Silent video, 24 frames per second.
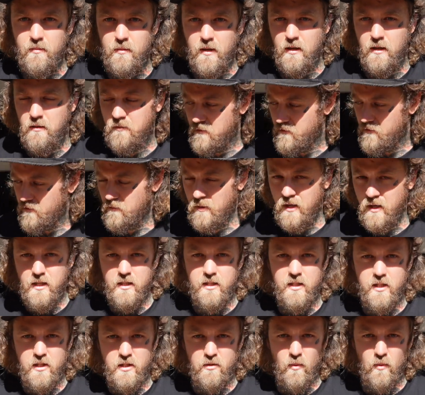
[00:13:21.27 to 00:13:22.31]
But for me it's
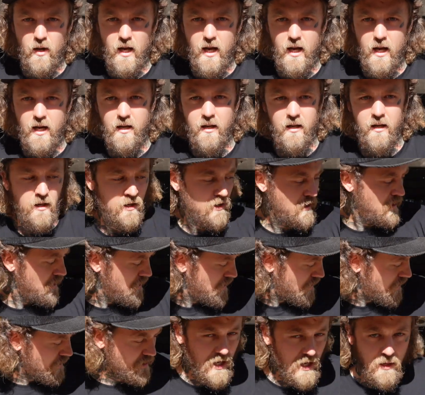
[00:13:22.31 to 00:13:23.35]
swag,
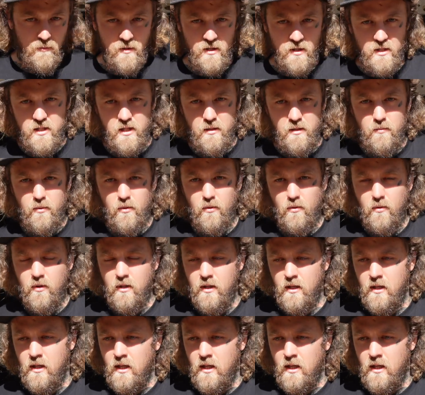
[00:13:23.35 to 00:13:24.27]
keeping it simple,